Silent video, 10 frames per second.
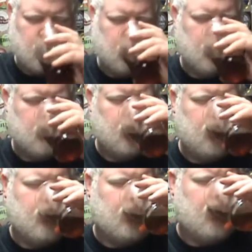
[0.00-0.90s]

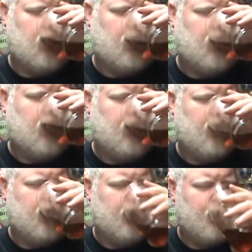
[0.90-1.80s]

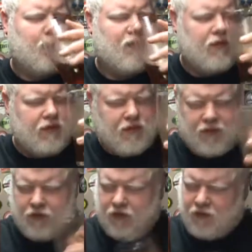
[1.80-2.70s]

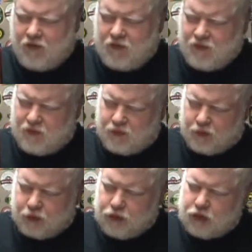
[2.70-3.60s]

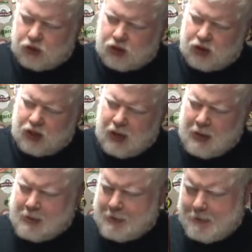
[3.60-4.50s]

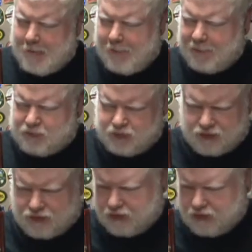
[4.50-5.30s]
No one is speaking in this clip.